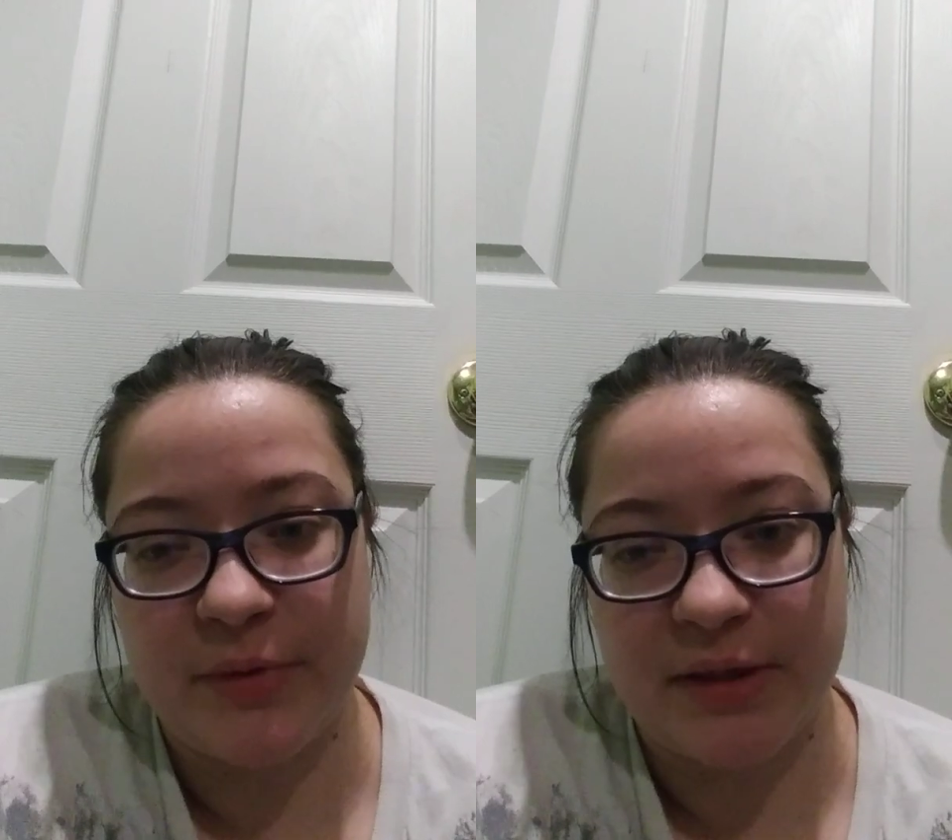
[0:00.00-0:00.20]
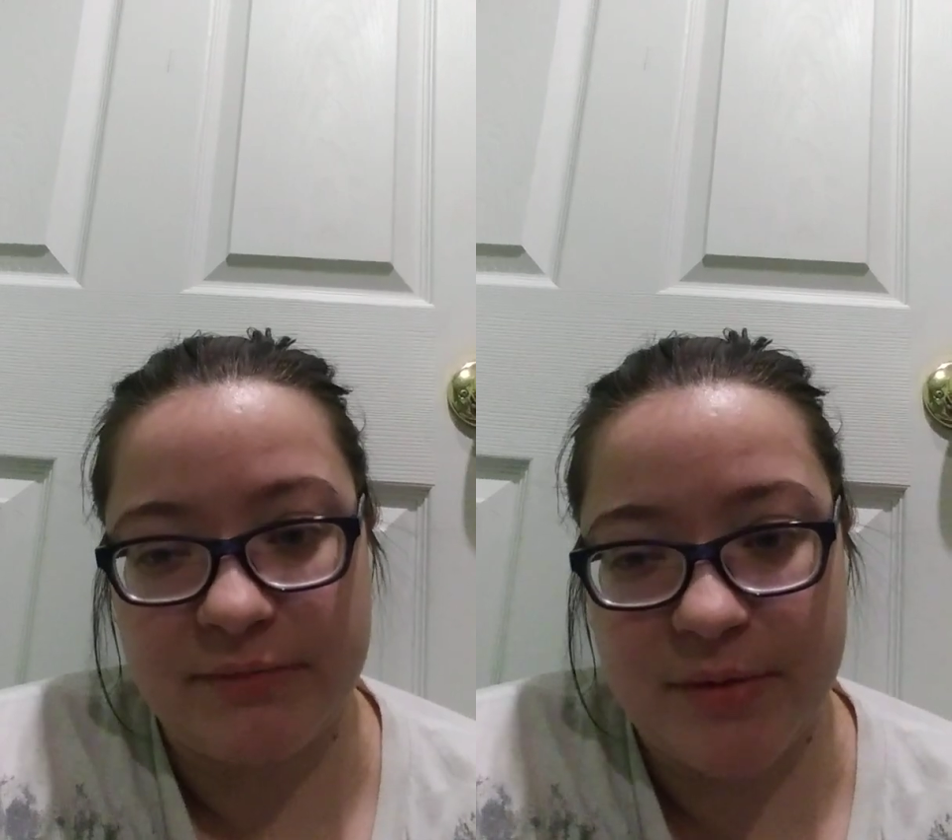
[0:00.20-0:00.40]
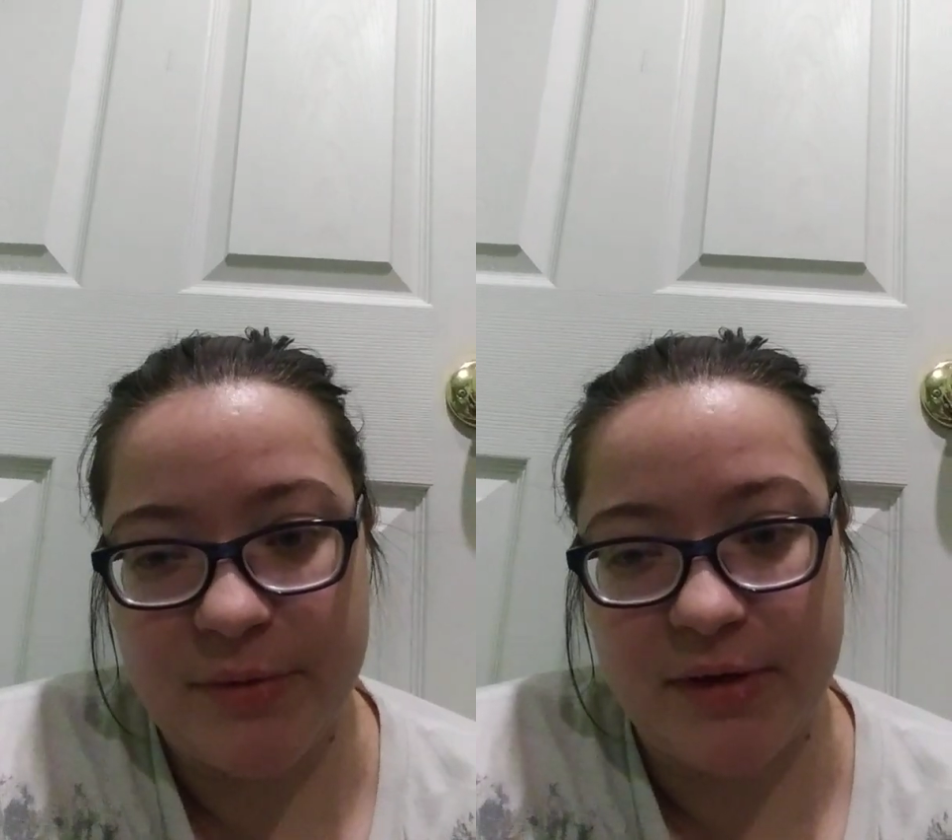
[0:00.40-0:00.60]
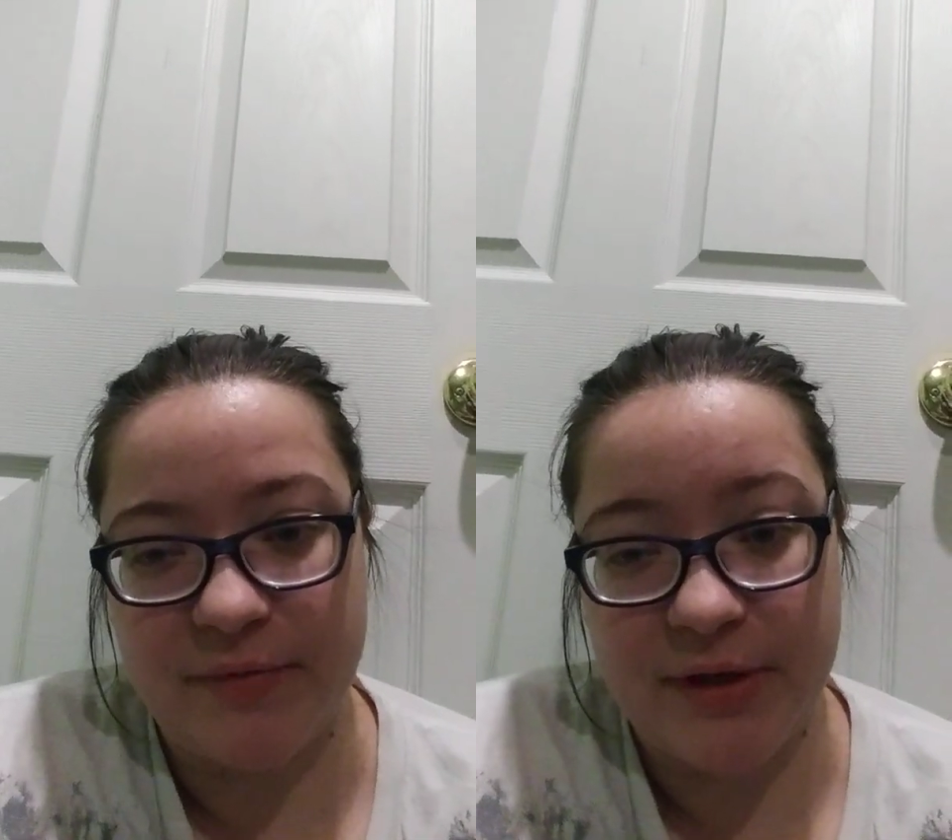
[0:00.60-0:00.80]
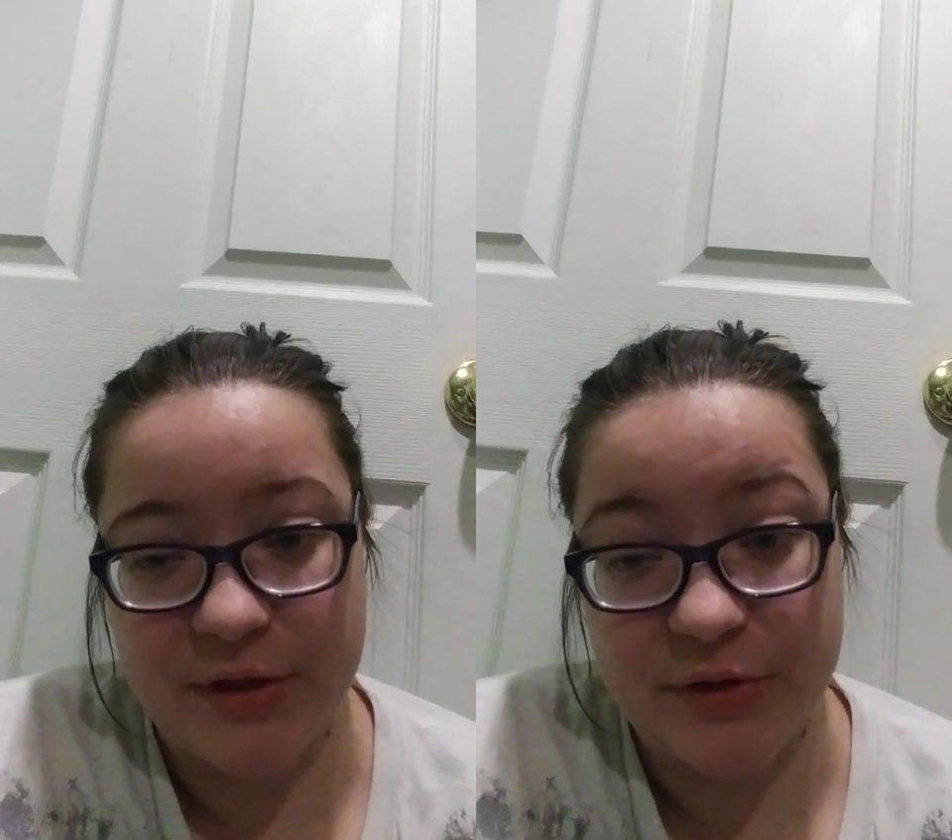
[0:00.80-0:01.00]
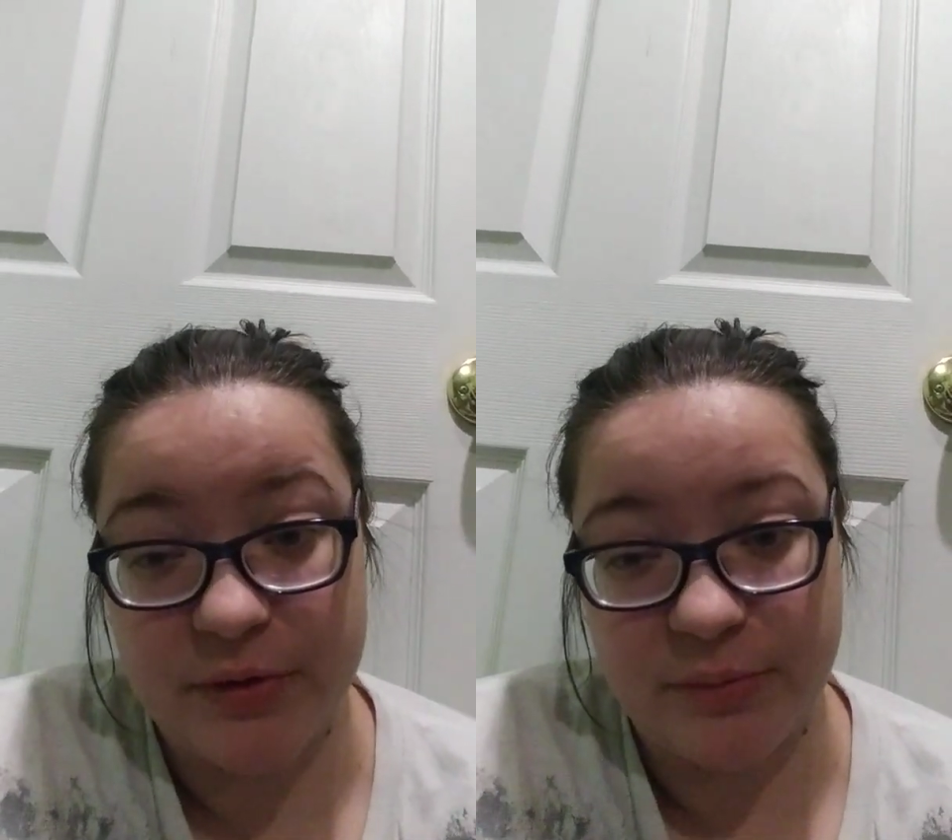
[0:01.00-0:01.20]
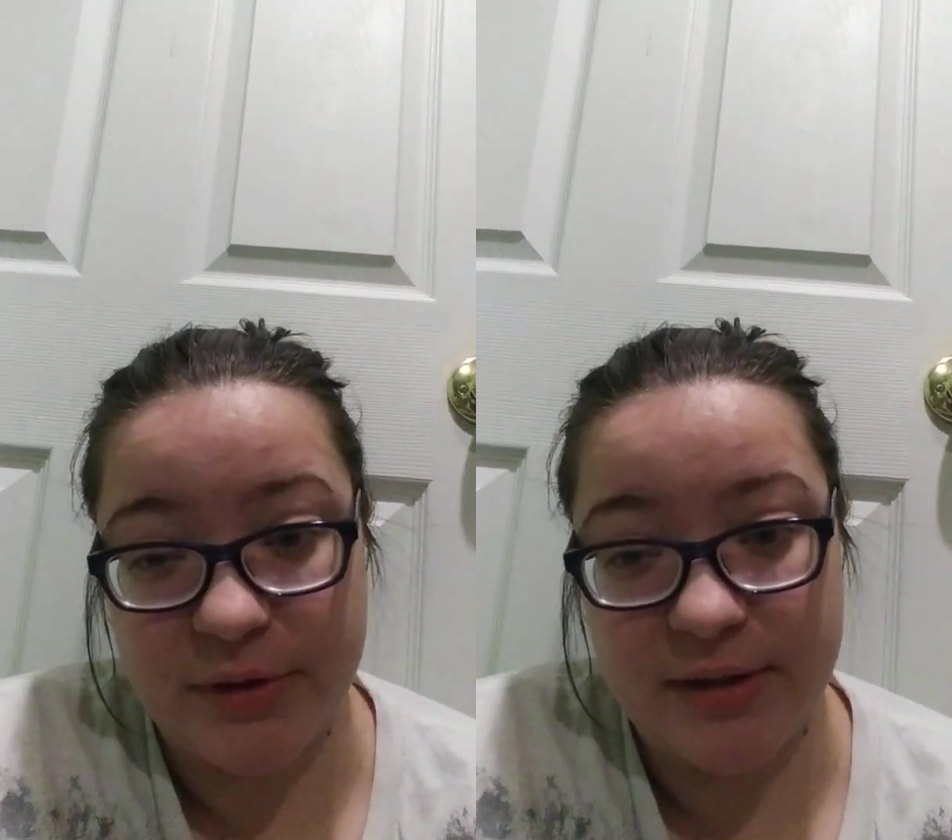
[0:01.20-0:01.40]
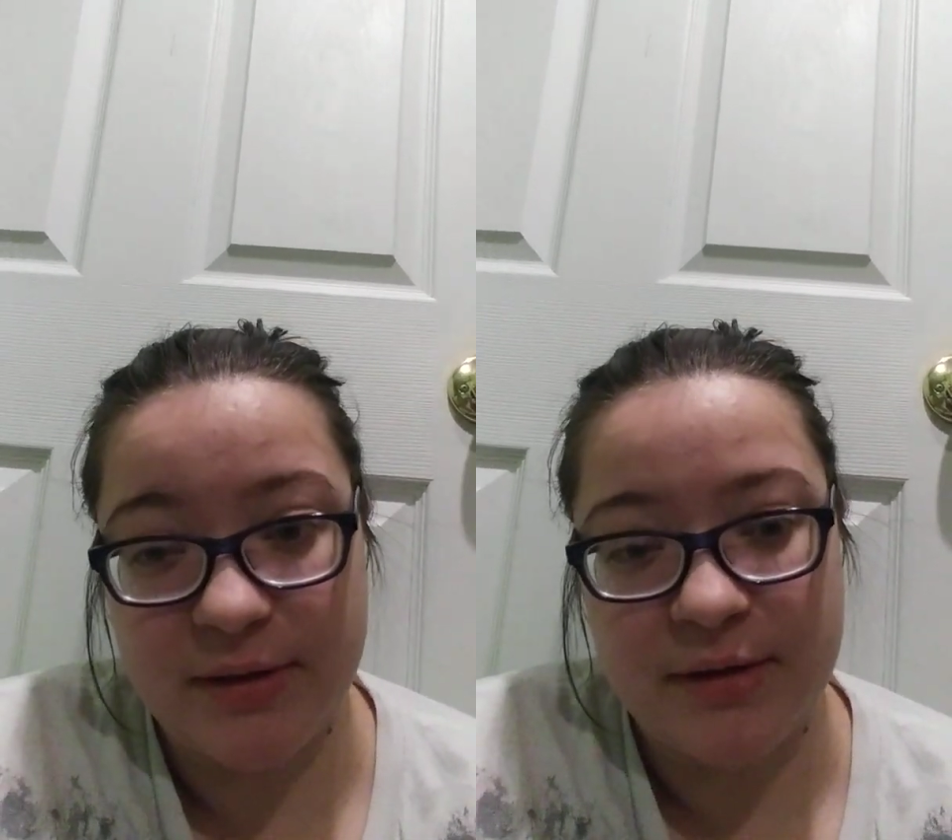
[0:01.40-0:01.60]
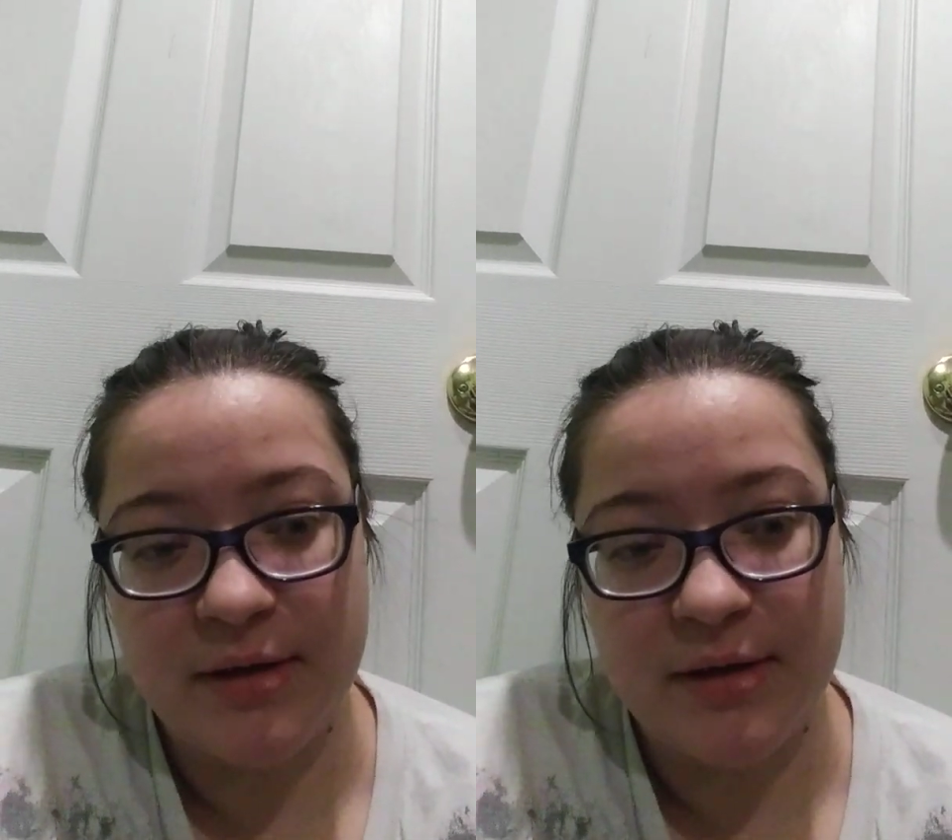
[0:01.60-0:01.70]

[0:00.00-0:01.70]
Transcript: with the woman of the issue of the blood.